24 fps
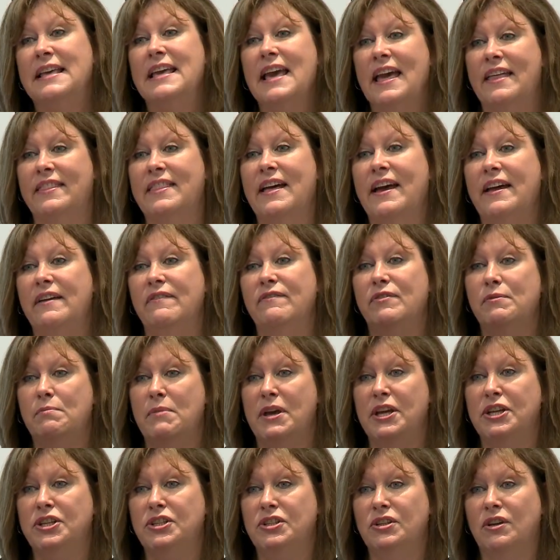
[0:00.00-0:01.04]
Get that
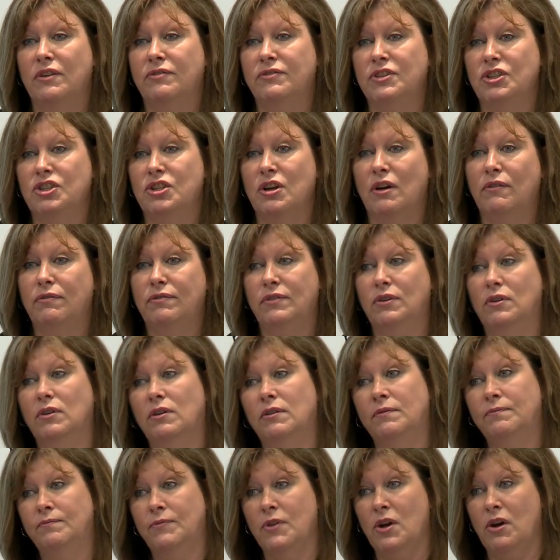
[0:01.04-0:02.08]
information off the shop
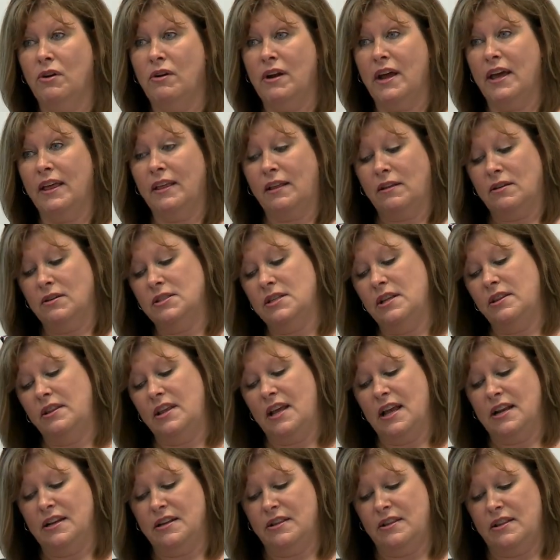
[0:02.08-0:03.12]
floor, all right? Because at
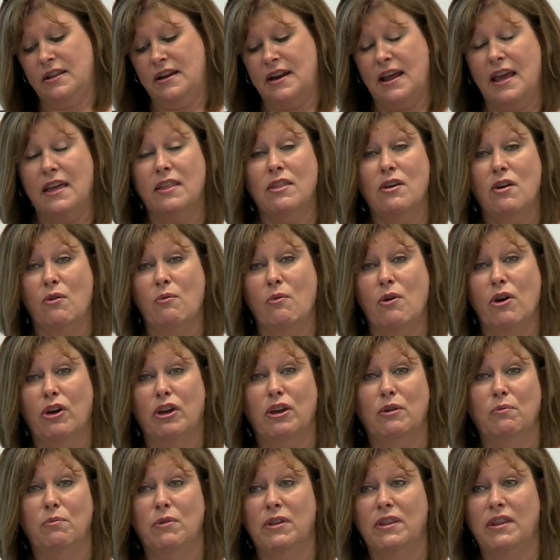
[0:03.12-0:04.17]
the end of the day, they're
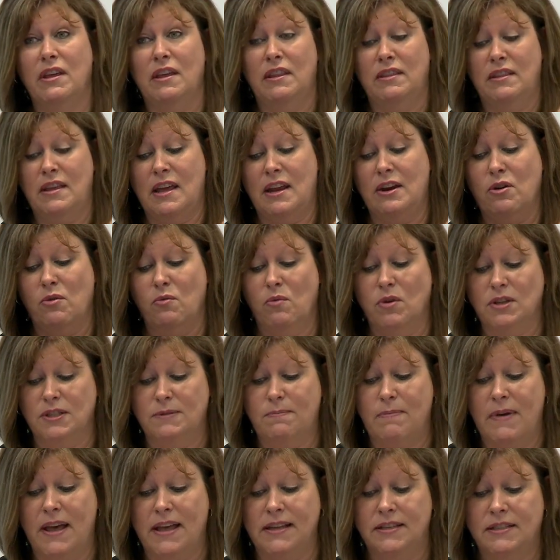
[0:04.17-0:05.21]
working with it and they know what's
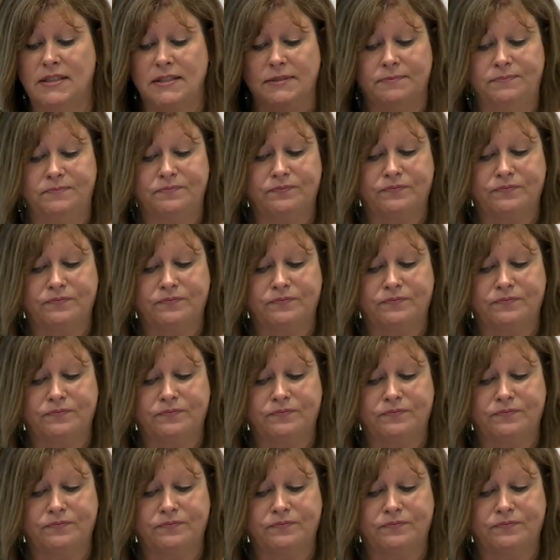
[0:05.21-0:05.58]
best.